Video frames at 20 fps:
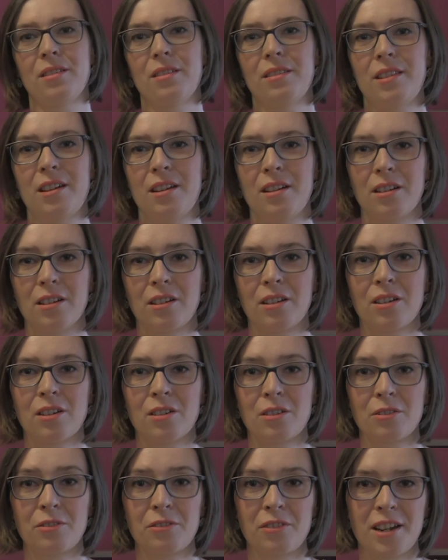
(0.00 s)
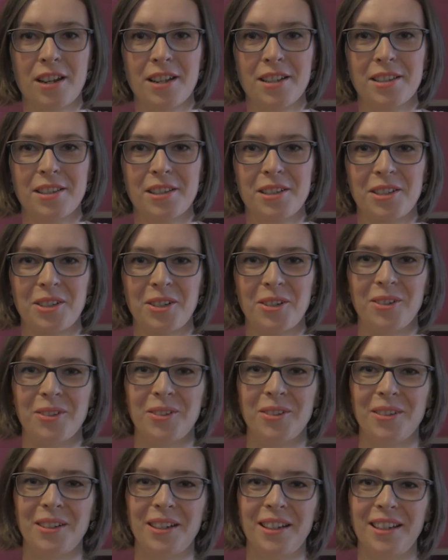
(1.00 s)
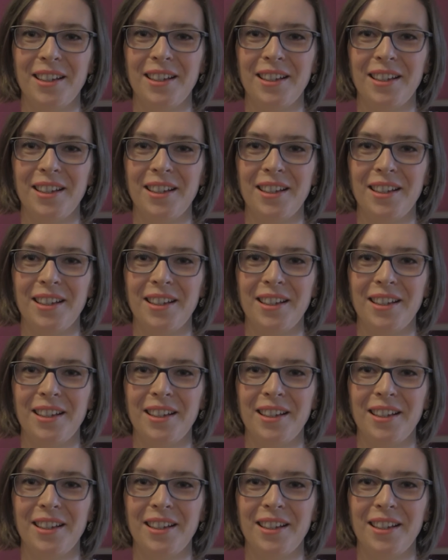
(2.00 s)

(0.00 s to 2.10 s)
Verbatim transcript: their girlfriends, so